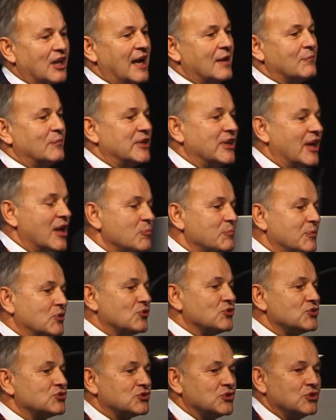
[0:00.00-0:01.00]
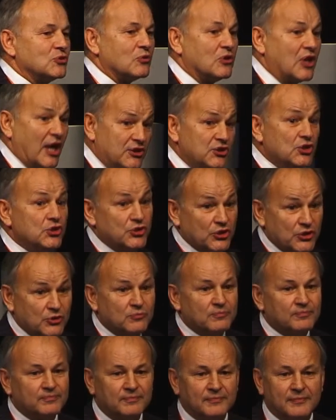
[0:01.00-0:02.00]
line when you help another school, and you
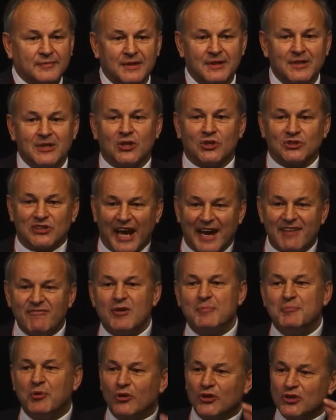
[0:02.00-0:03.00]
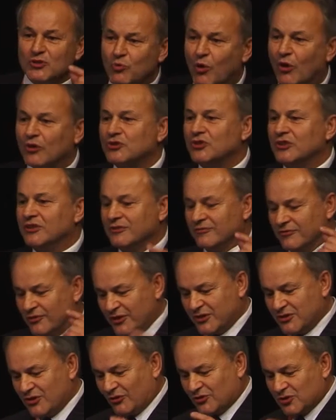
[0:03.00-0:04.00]
do, because everybody's watching for
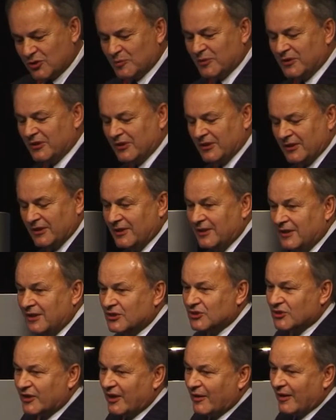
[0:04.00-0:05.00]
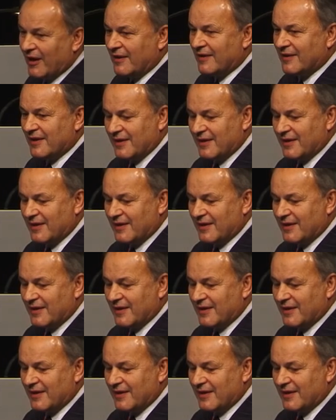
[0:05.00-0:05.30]
it not to work. So yeah,